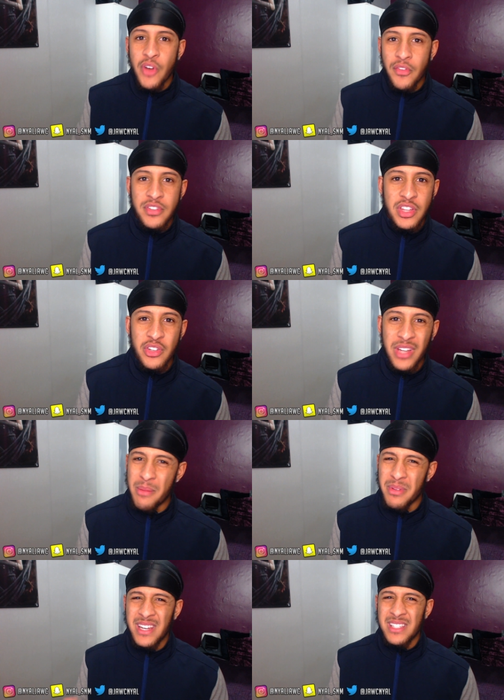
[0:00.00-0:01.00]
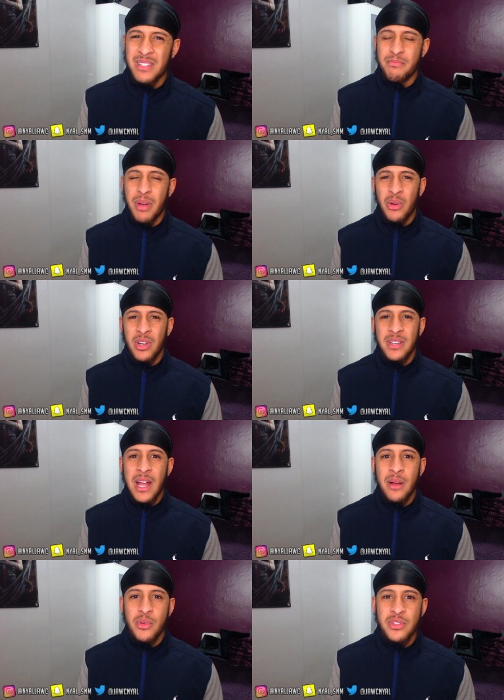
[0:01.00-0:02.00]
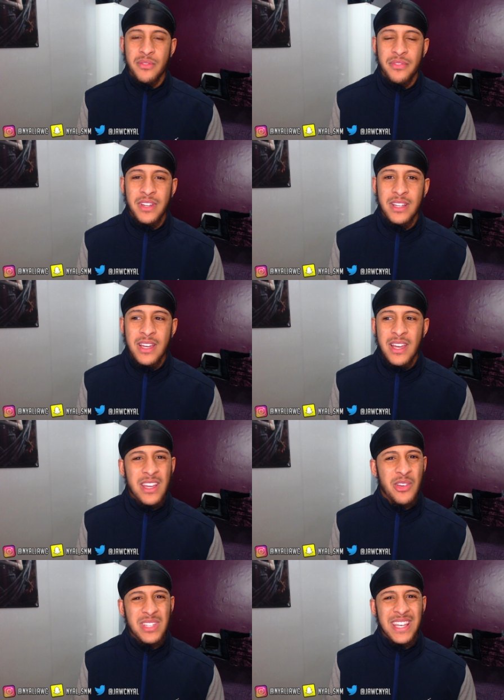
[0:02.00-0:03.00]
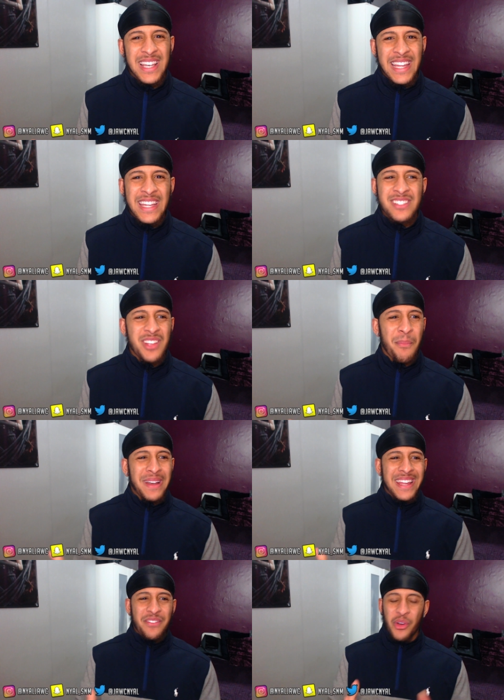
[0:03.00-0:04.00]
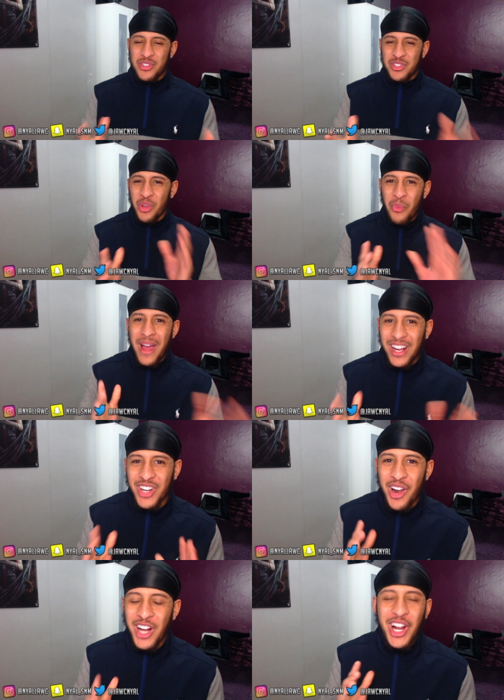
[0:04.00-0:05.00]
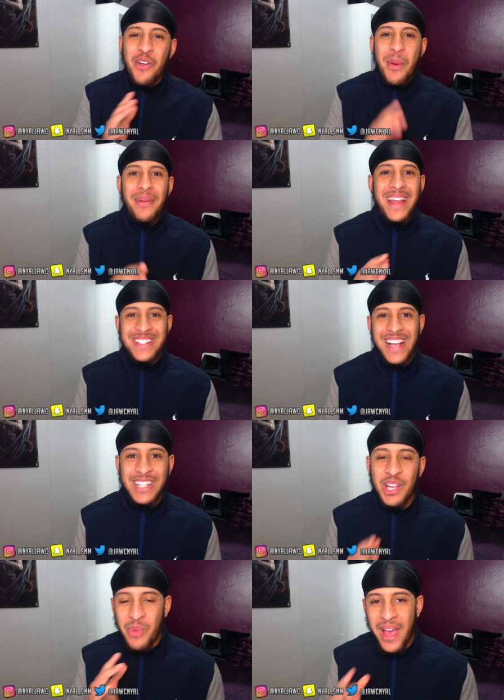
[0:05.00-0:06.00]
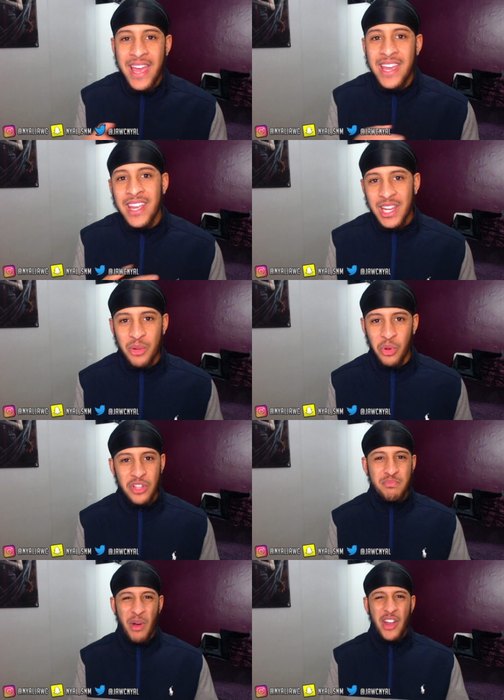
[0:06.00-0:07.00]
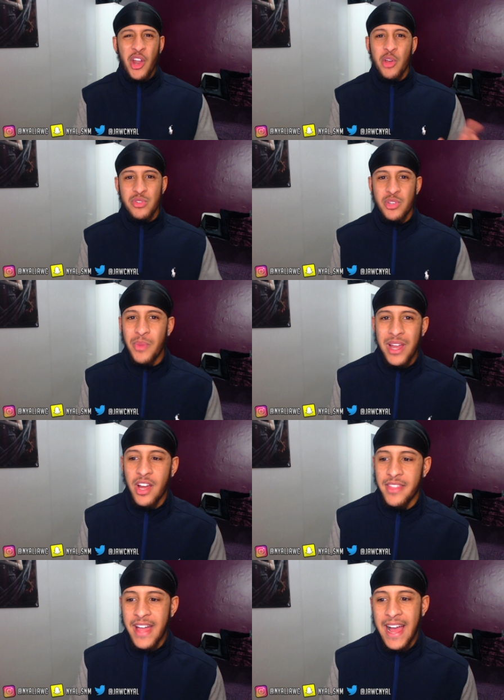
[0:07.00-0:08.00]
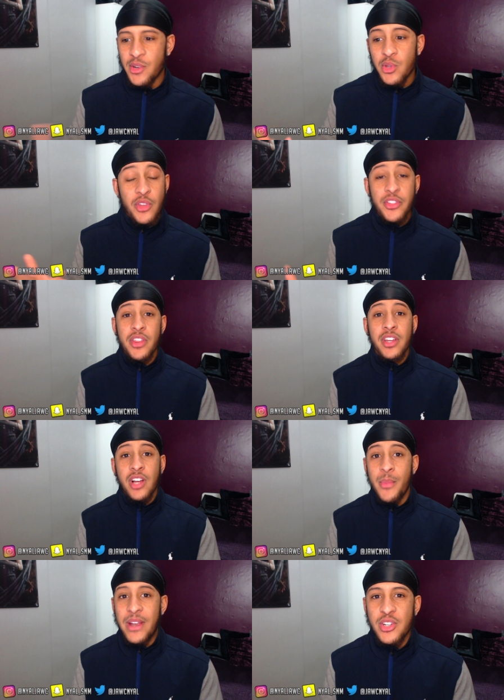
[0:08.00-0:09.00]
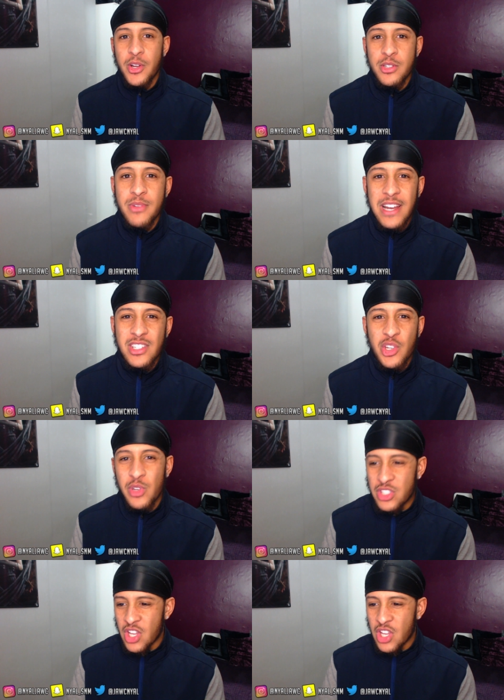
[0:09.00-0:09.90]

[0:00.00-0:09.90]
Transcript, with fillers: over to the UK, but then he's in Poland now or something. It was in Leeds, I believe, or somewhere. I can't remember exactly where he was, but I know it was somewhere like that. And also, the other guy we're actually going to be reacting to is